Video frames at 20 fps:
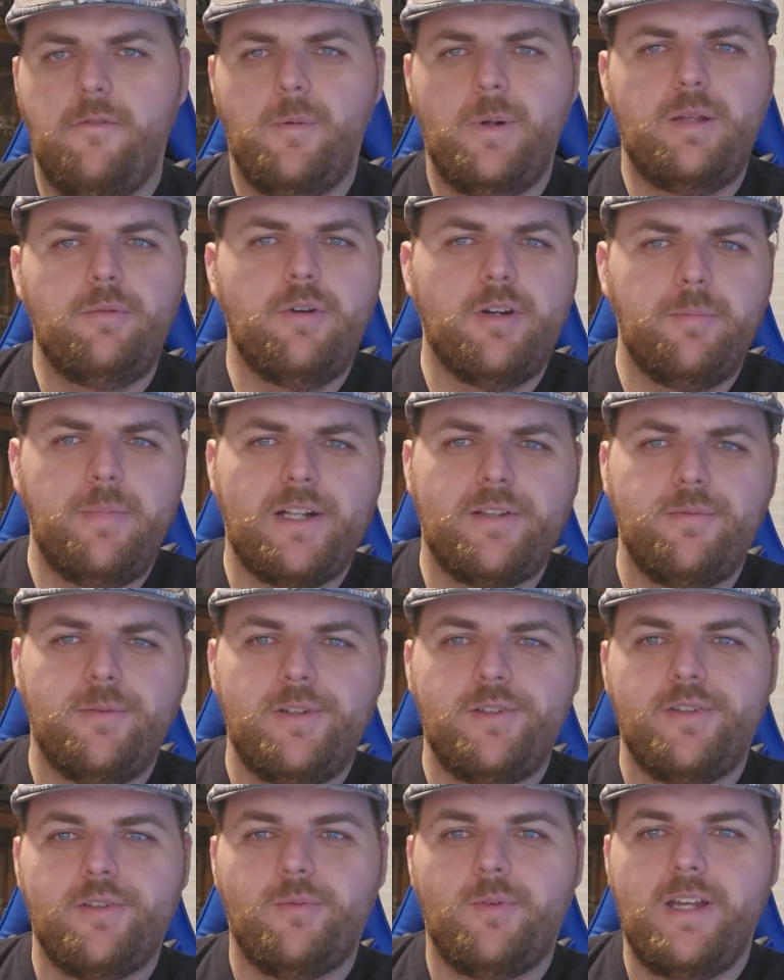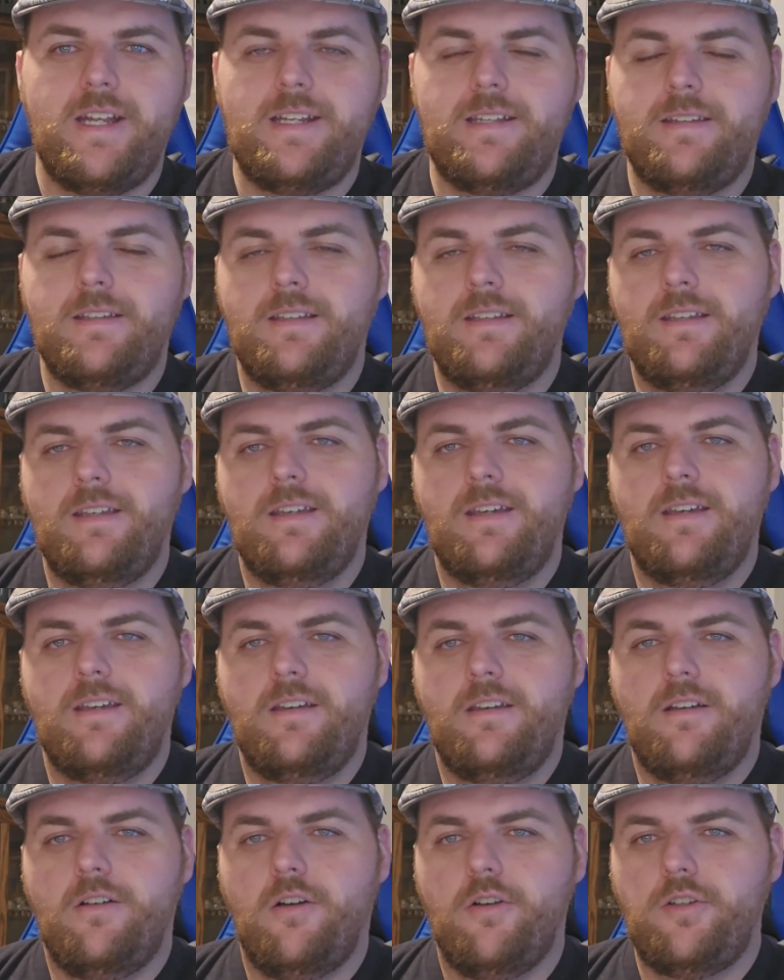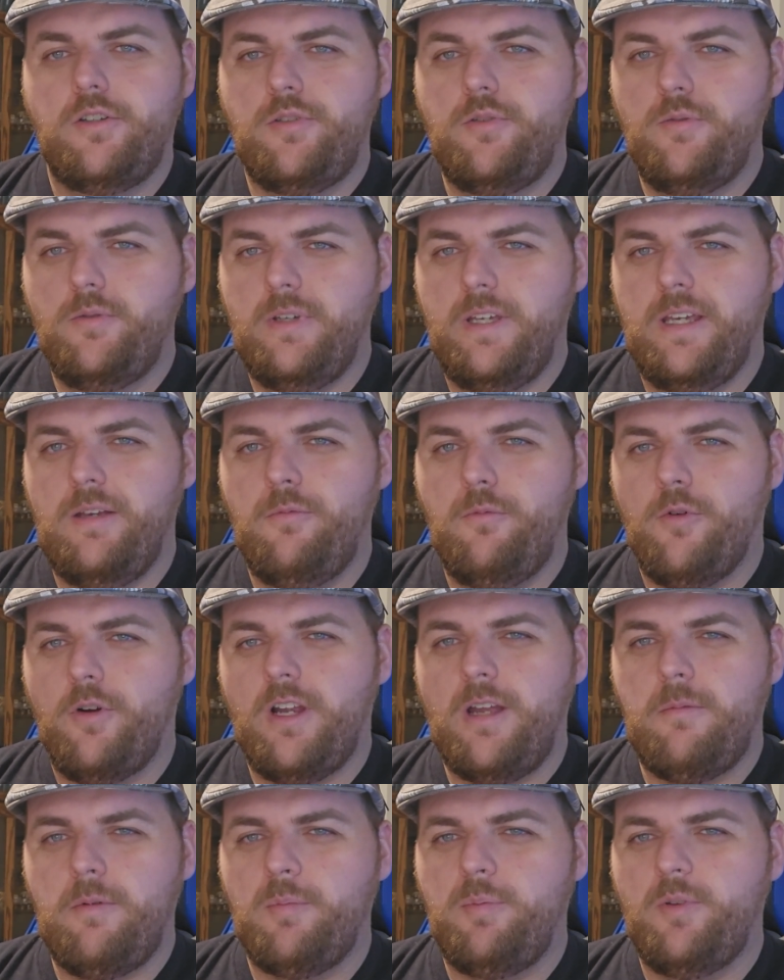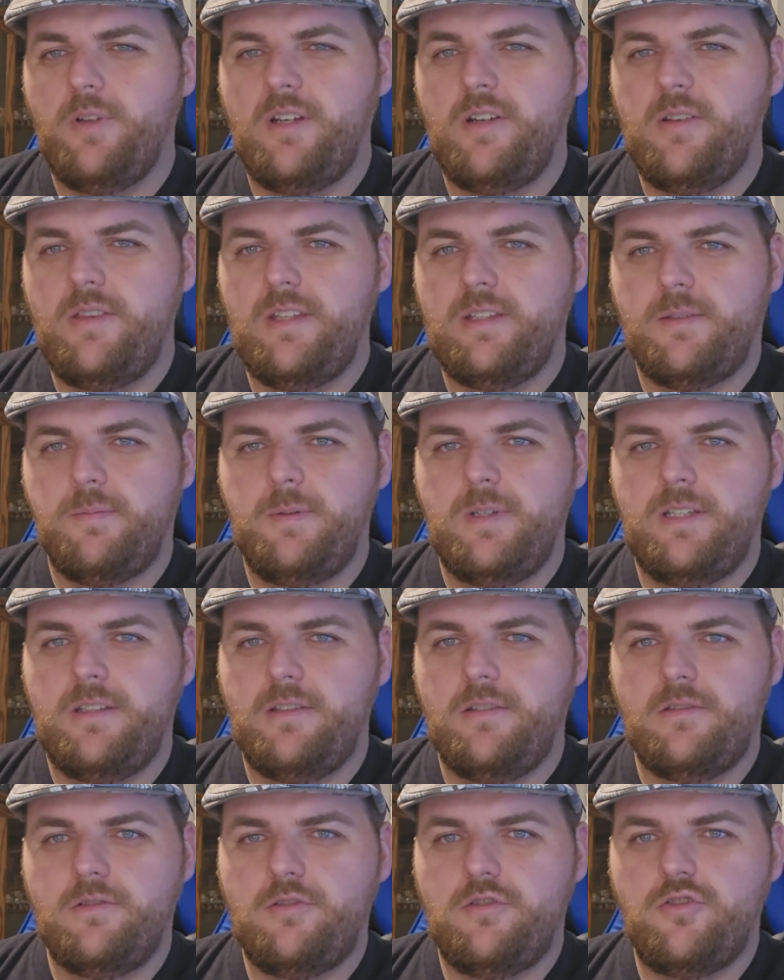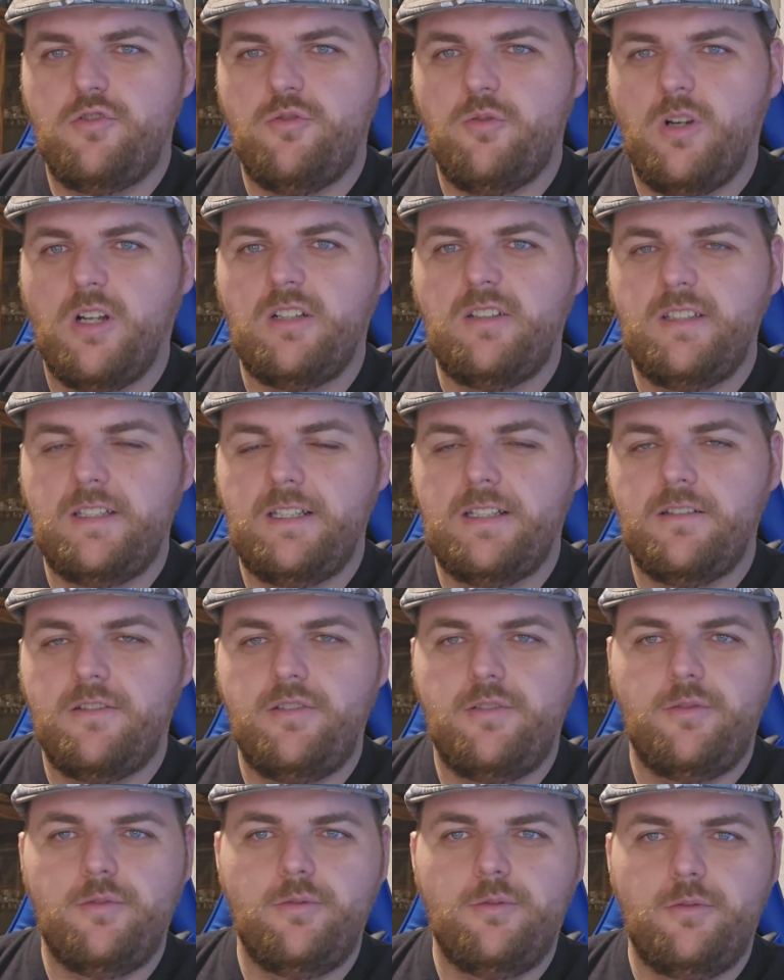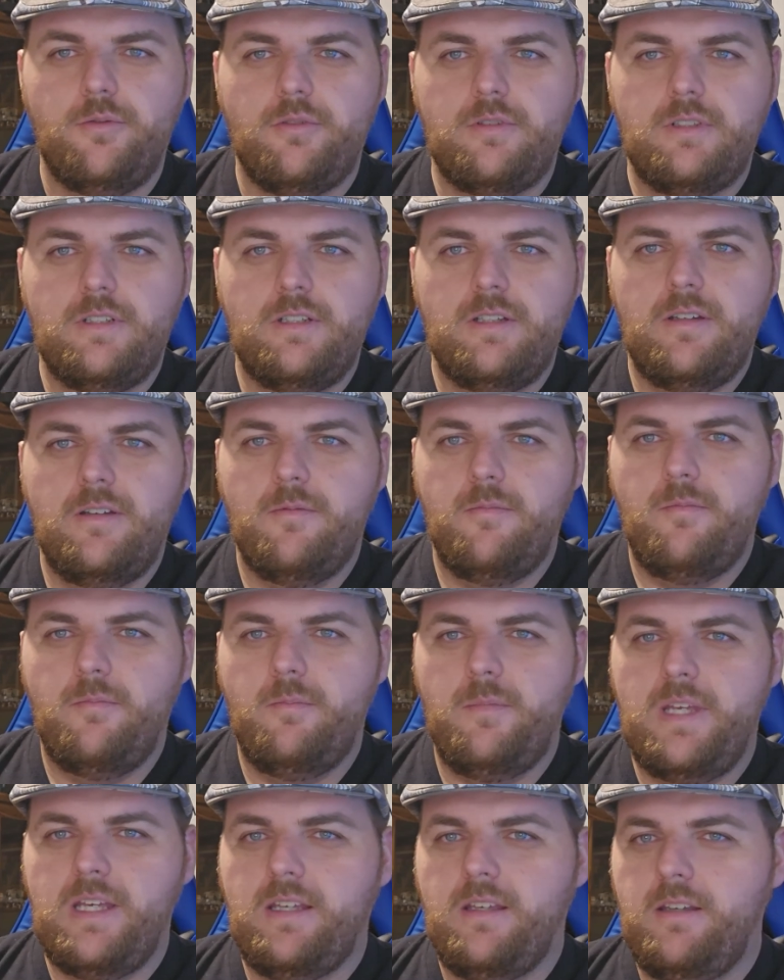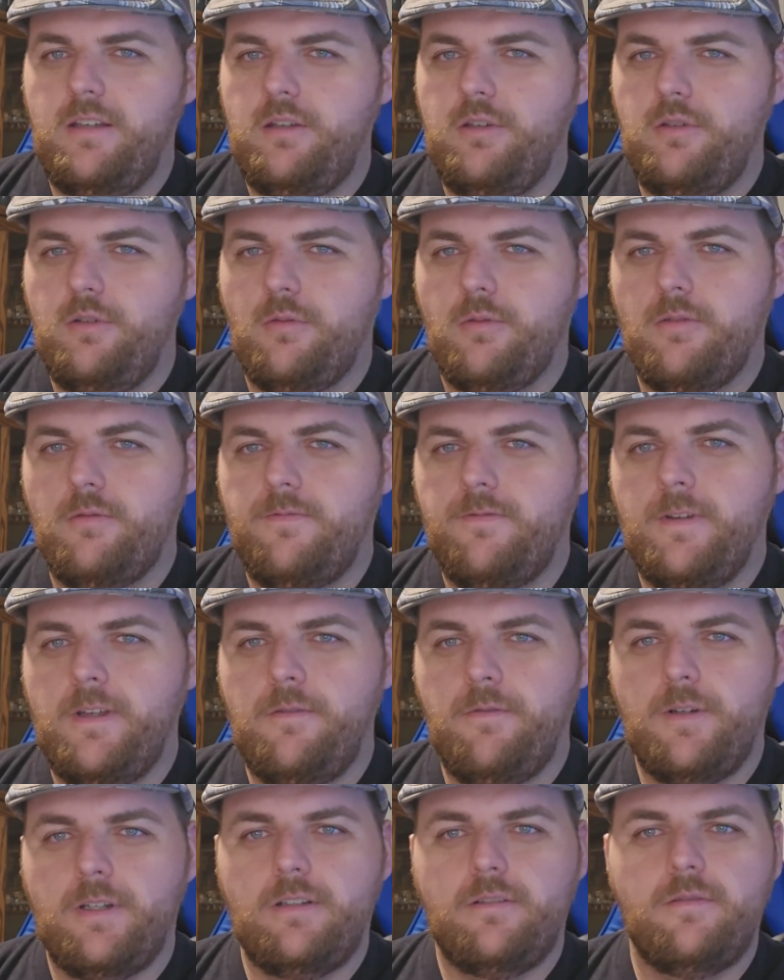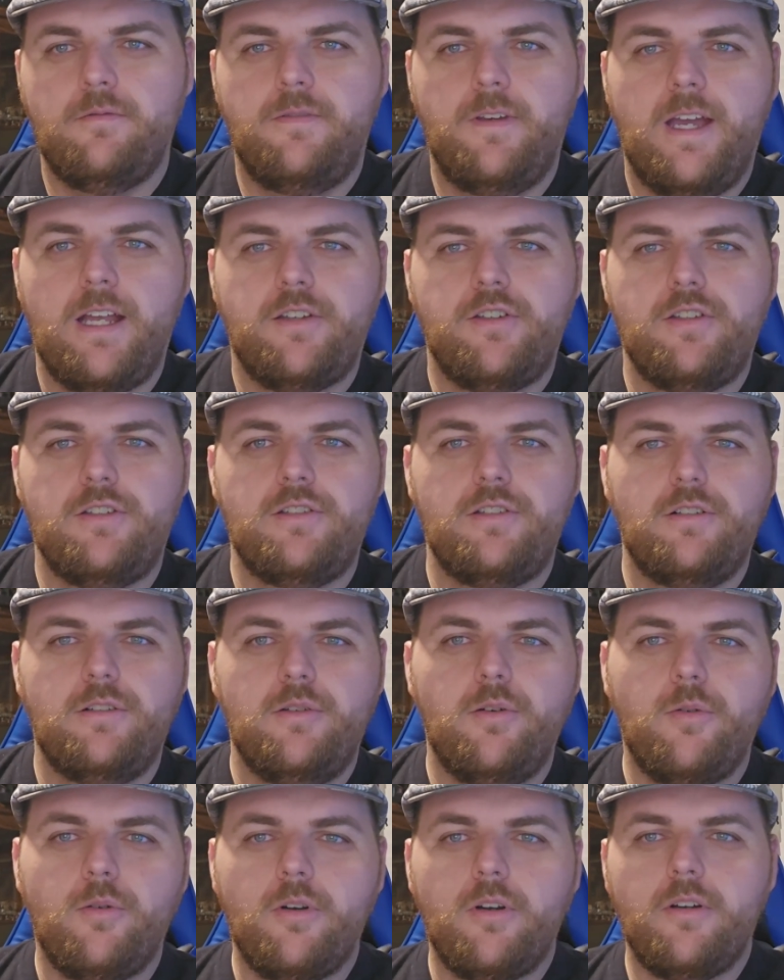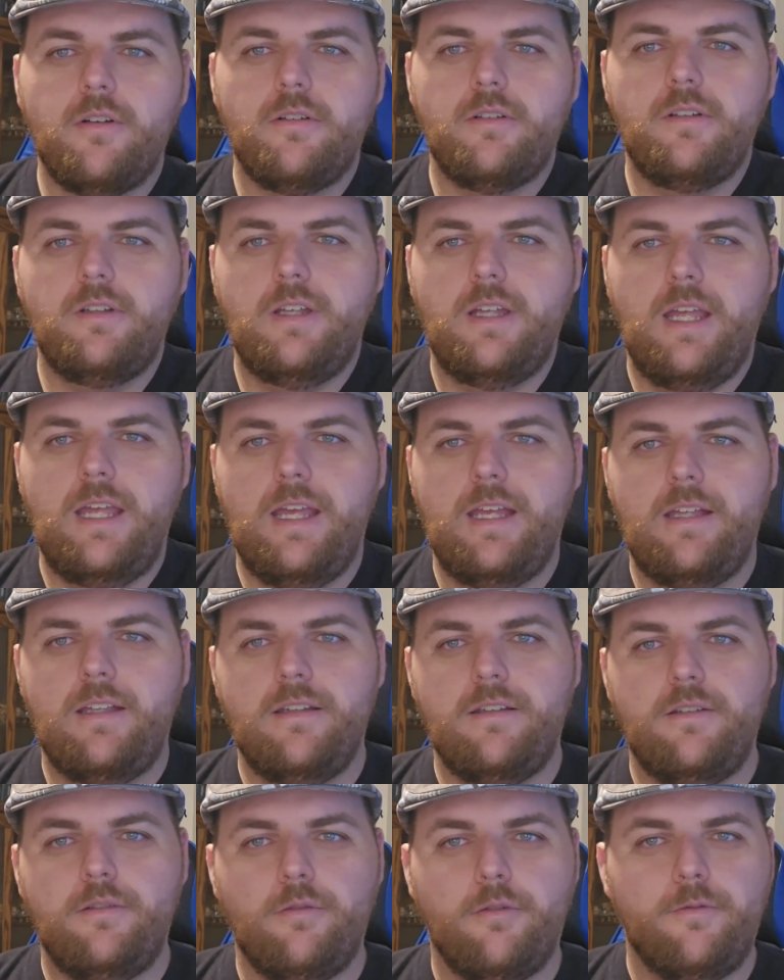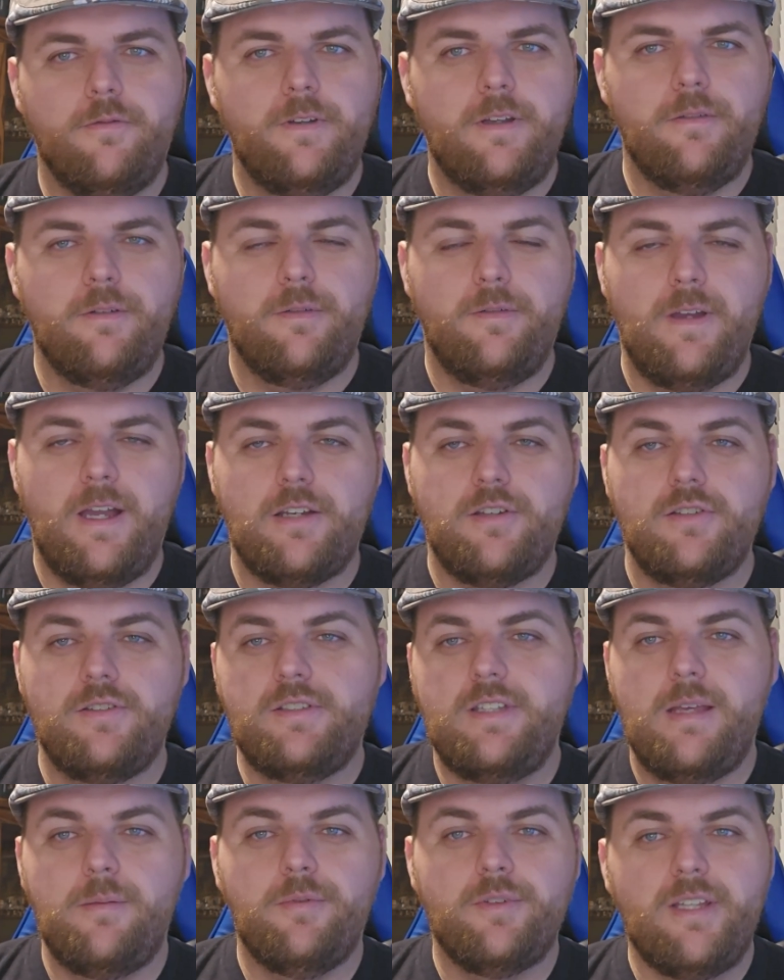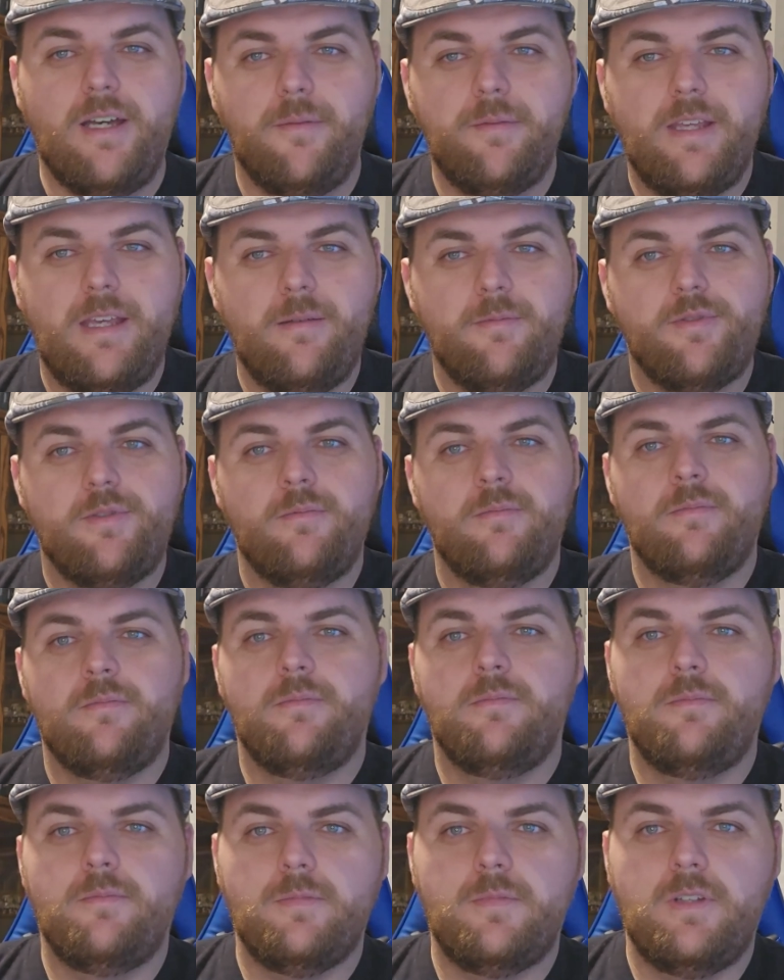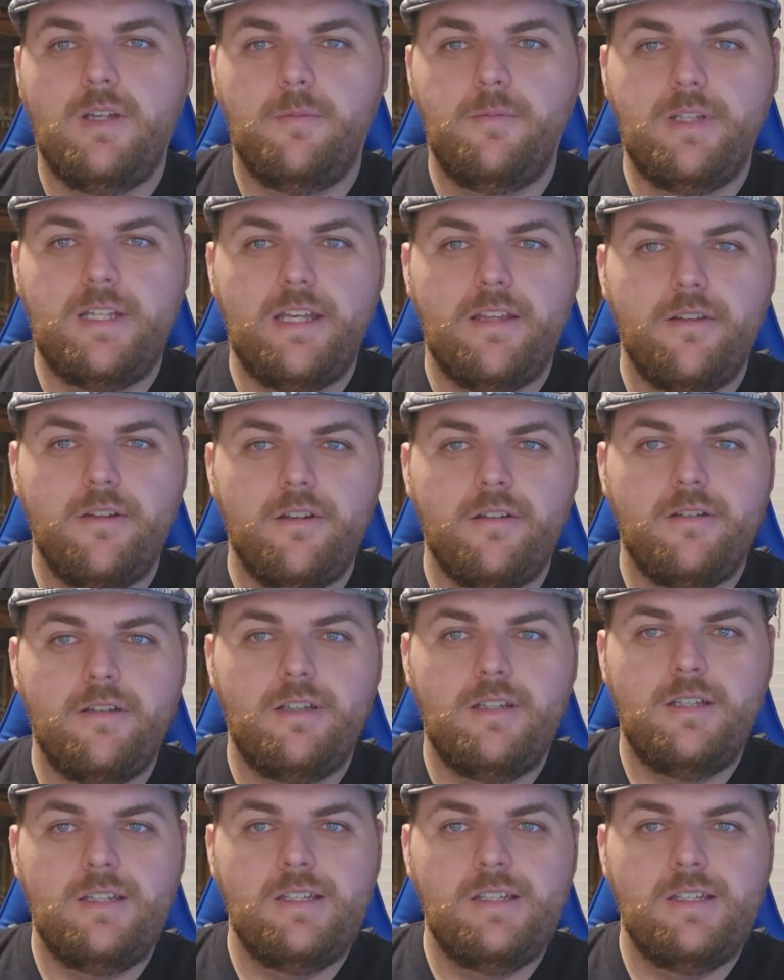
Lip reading: everybody, welcome back to Readers of the Right. Are you a Warhammer player that's been struggling to make your favorite faction's lore and your favorite faction's tabletop games come together?